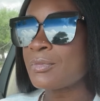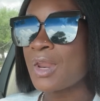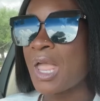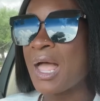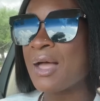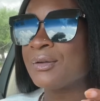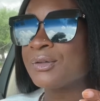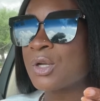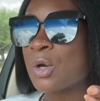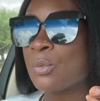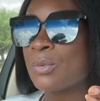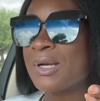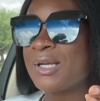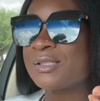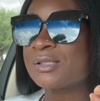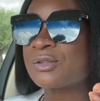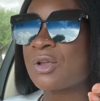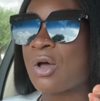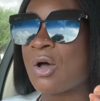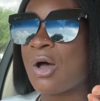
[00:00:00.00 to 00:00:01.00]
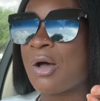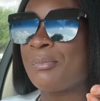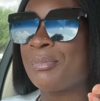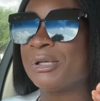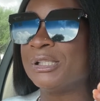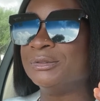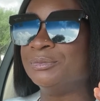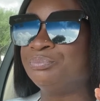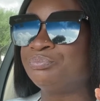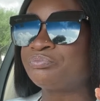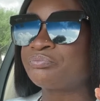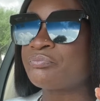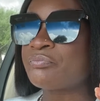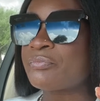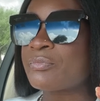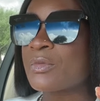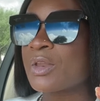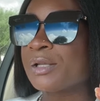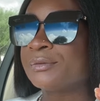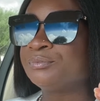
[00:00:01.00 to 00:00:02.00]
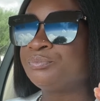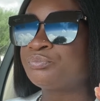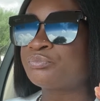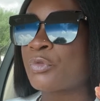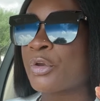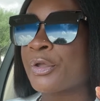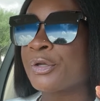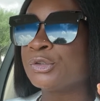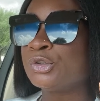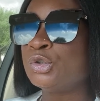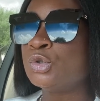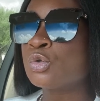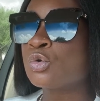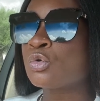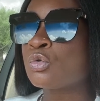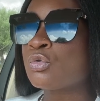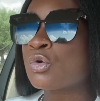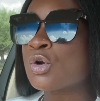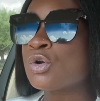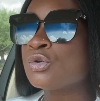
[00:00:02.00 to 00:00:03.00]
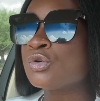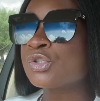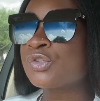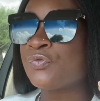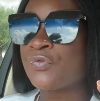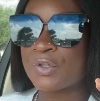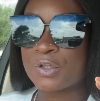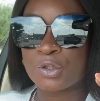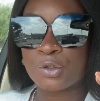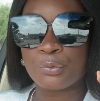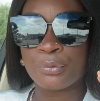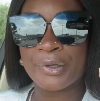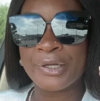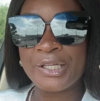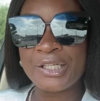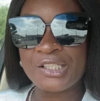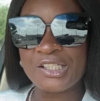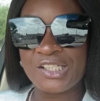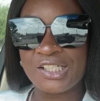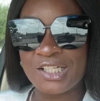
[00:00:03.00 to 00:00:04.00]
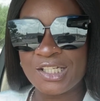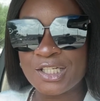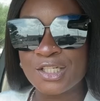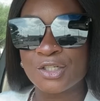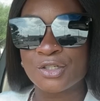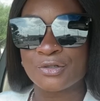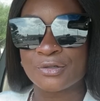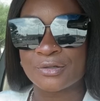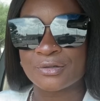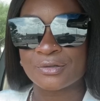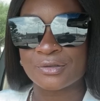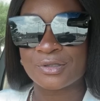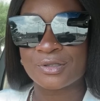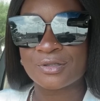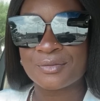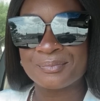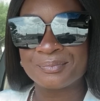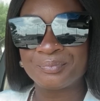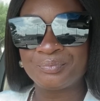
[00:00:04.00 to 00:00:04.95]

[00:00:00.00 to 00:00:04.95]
I don't know what it's called, but you cruise for three years.